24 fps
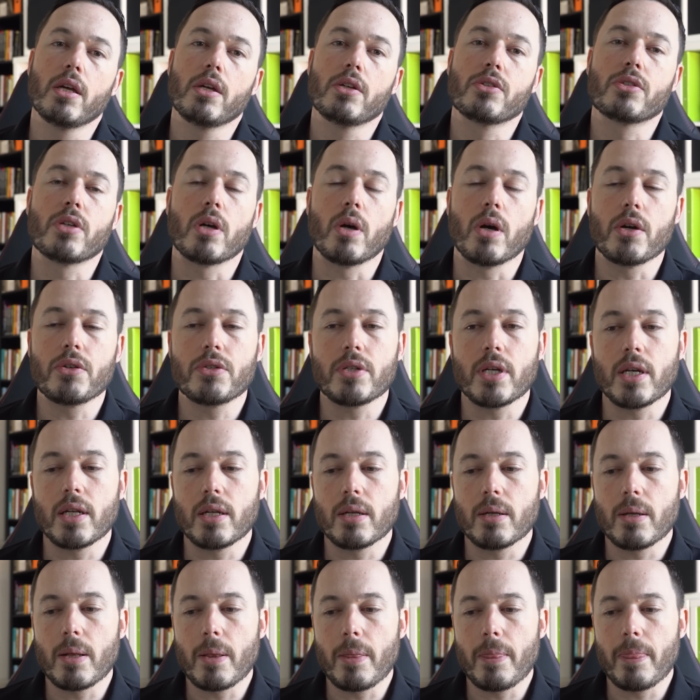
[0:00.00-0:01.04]
So I
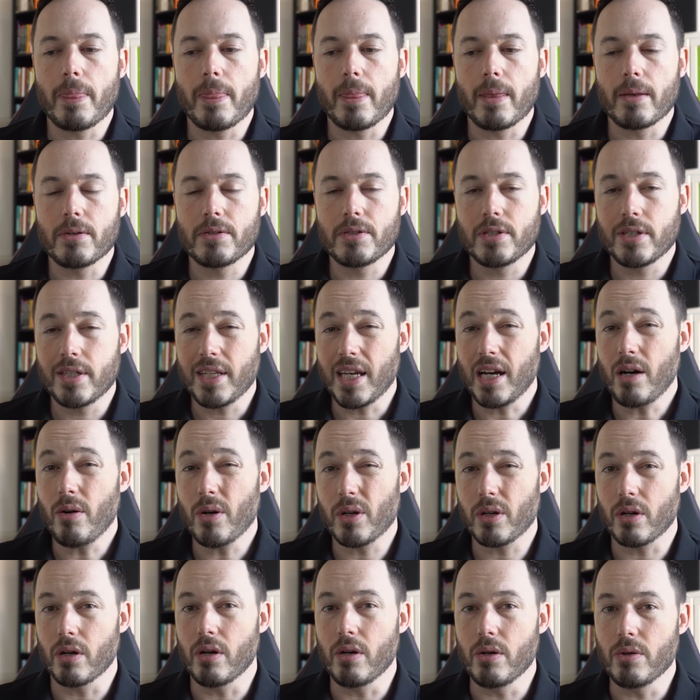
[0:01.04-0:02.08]
said, see how
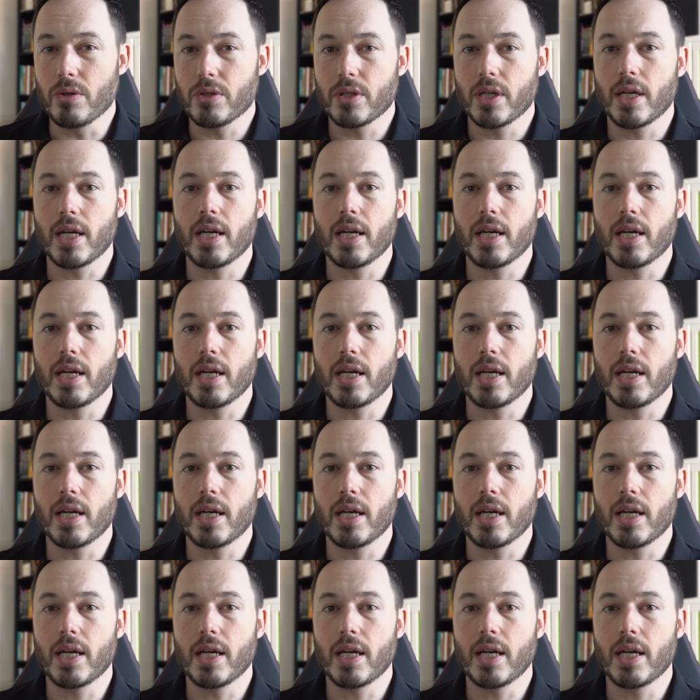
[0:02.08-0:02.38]
it goes,